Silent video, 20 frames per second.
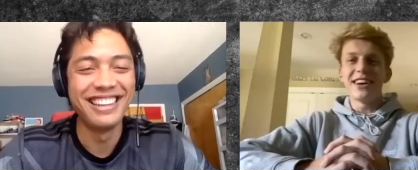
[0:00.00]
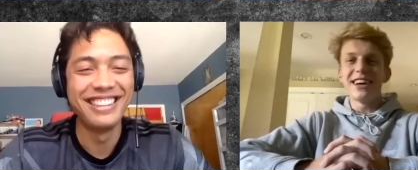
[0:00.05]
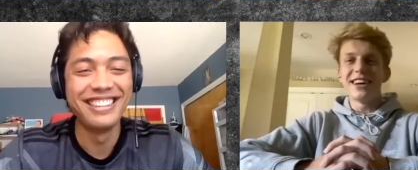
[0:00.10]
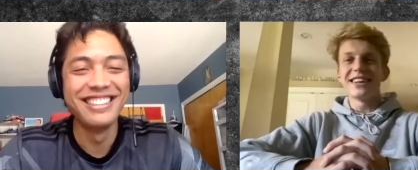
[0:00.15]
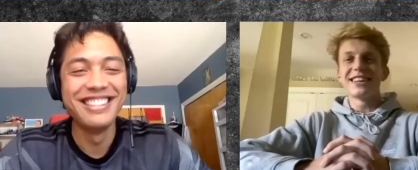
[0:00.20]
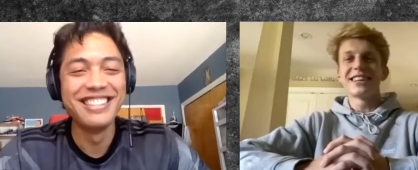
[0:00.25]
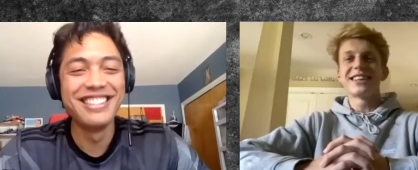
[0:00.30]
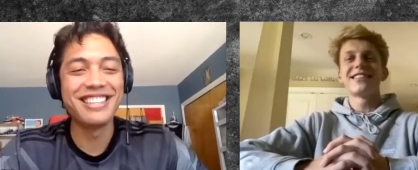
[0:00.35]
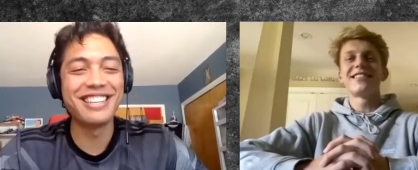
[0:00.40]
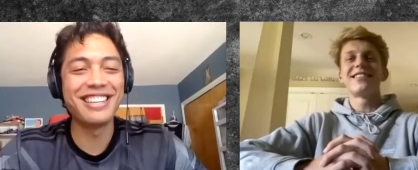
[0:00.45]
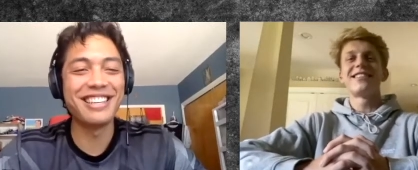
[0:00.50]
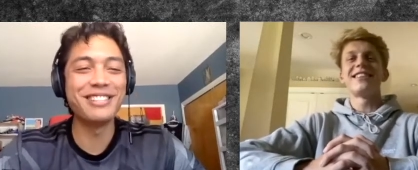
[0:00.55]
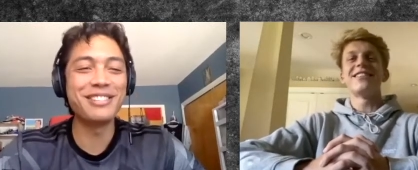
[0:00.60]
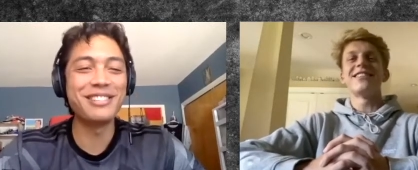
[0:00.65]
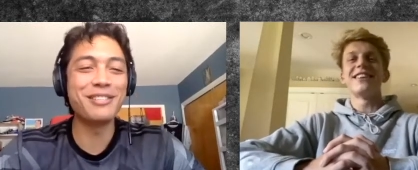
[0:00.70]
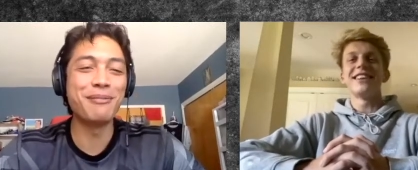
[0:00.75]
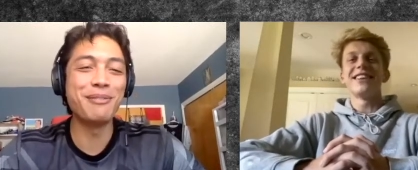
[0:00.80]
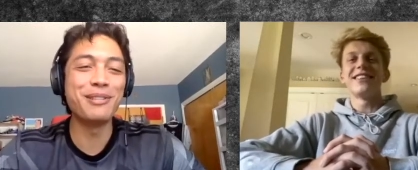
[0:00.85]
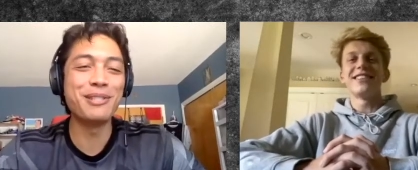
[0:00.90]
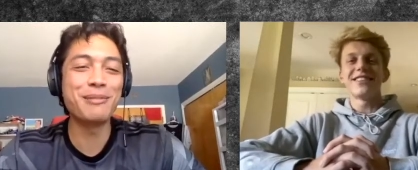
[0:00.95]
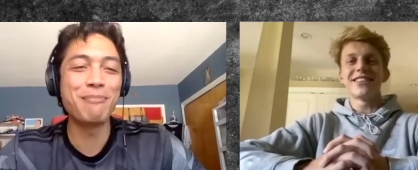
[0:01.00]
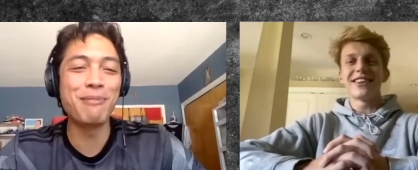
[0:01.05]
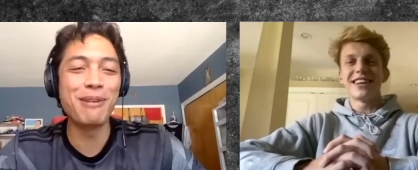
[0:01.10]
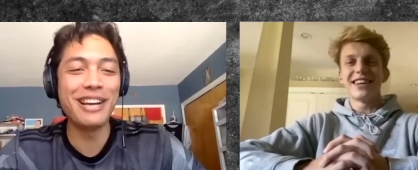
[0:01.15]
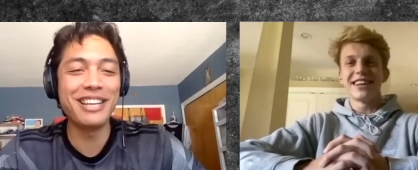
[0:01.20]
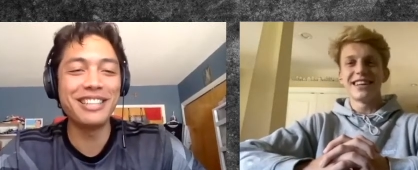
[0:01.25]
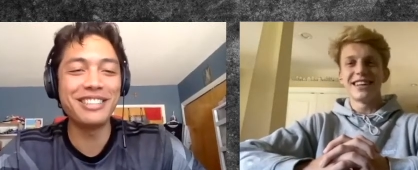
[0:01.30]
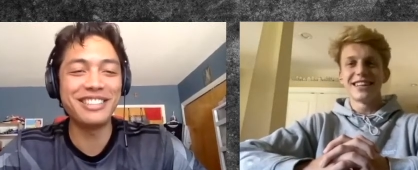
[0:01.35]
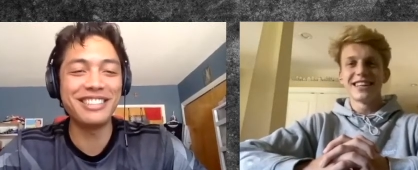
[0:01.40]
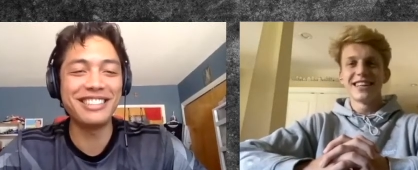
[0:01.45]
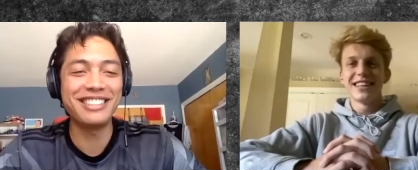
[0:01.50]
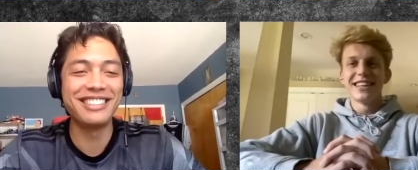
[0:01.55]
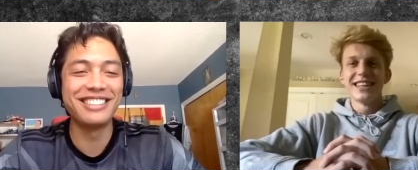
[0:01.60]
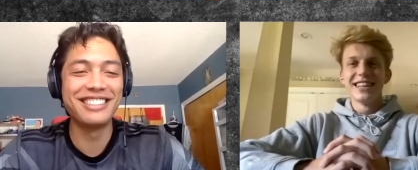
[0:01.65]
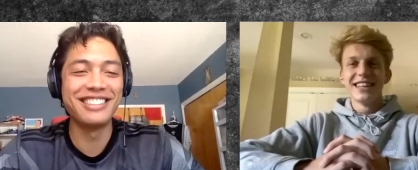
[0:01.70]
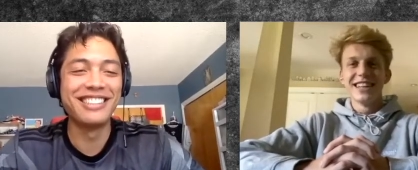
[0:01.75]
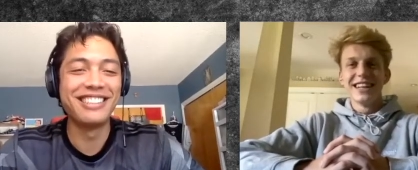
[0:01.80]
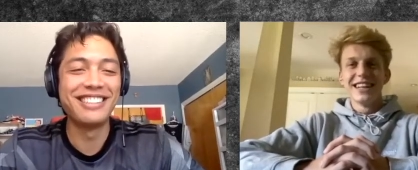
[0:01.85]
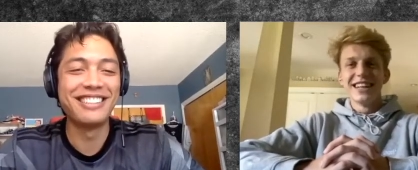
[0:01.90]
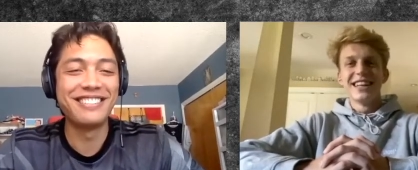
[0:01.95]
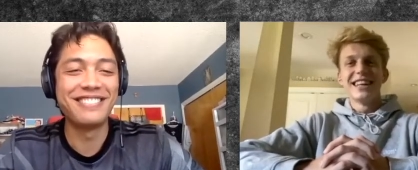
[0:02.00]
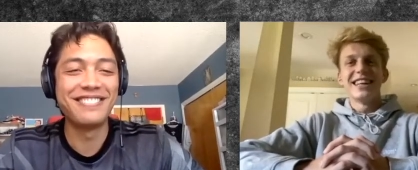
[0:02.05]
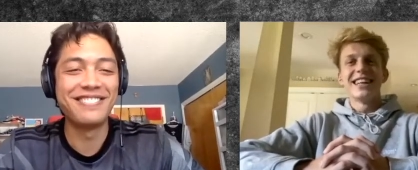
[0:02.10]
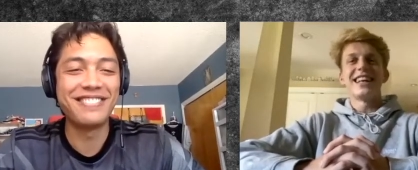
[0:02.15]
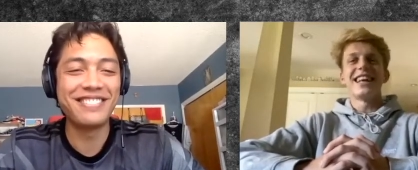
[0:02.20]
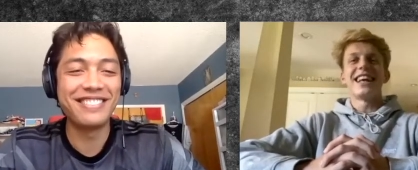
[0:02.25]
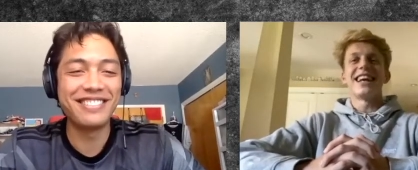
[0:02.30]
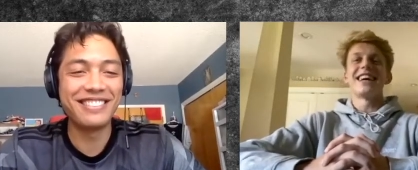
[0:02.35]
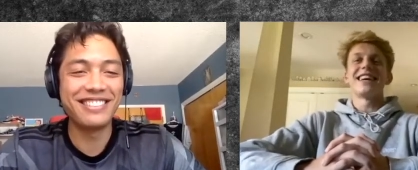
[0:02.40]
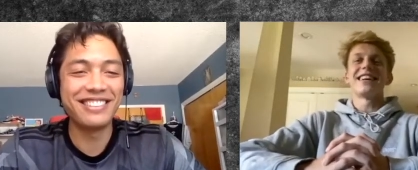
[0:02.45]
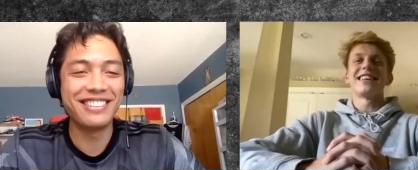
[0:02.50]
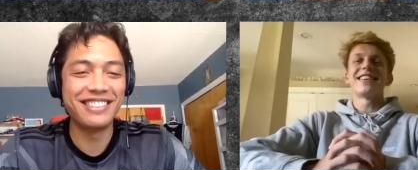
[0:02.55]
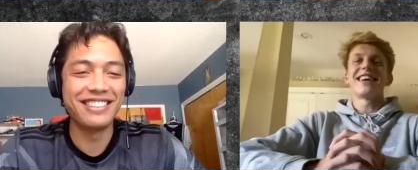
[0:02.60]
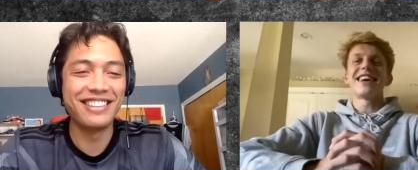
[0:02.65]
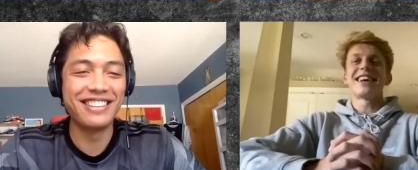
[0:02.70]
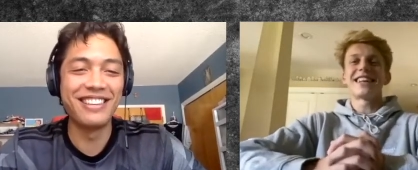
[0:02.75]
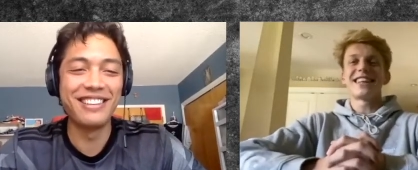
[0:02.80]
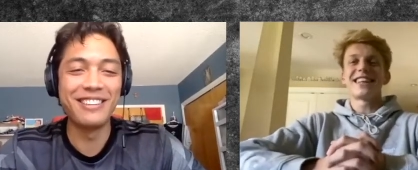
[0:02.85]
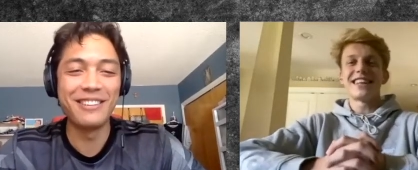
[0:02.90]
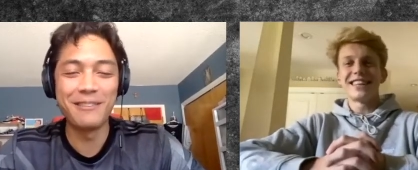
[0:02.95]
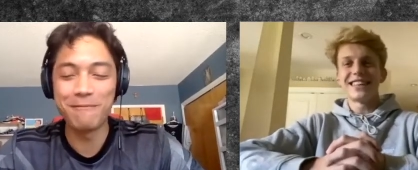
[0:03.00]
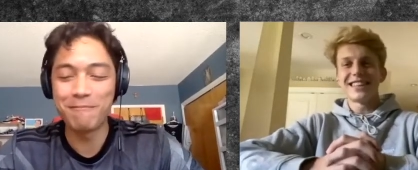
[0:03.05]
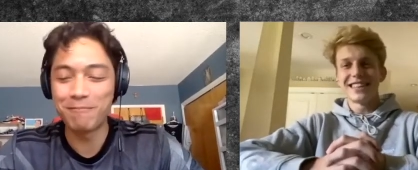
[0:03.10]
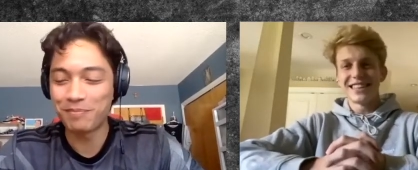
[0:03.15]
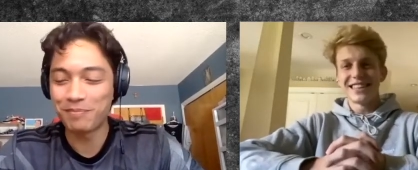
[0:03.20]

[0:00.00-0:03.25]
Speaker 1: out, getting some inspiration. Doing. Yeah, exactly.